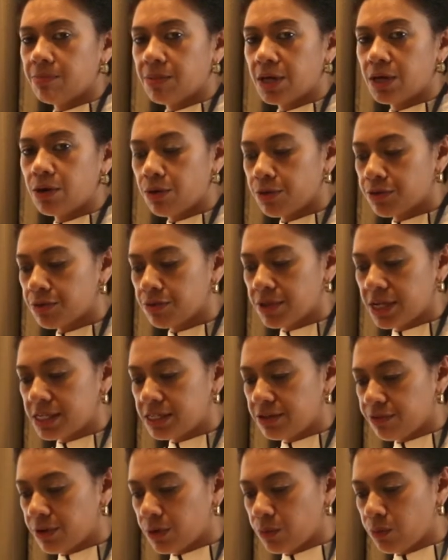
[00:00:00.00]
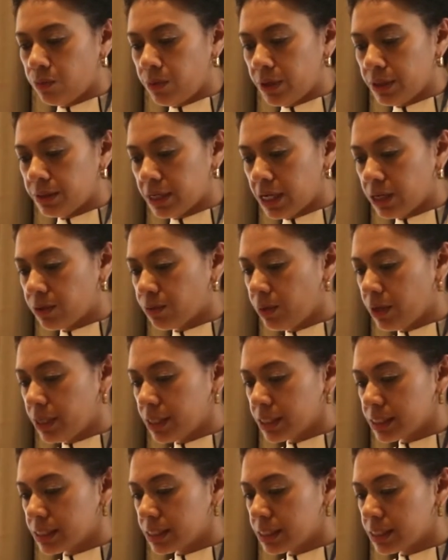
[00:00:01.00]
They go through their different
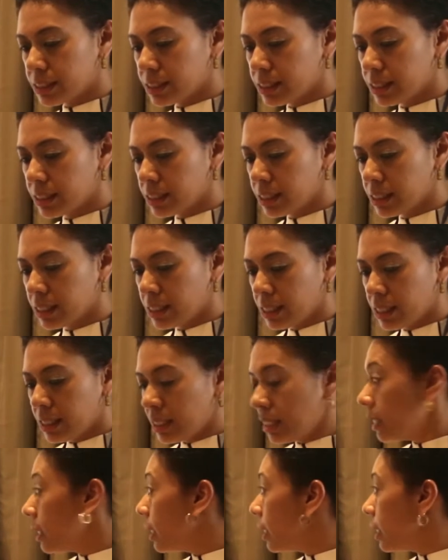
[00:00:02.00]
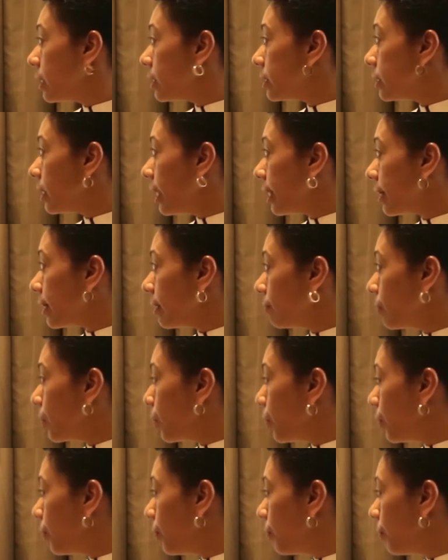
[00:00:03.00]
networks to let them
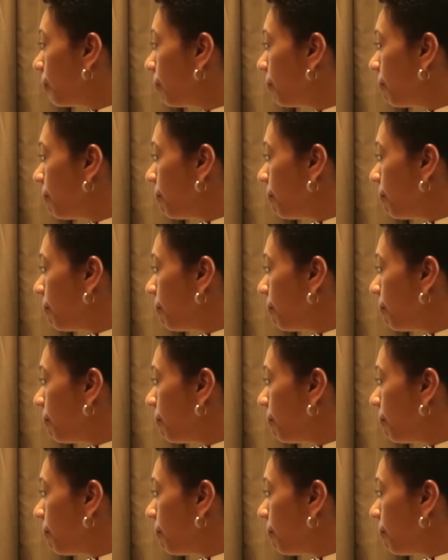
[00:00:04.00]
know.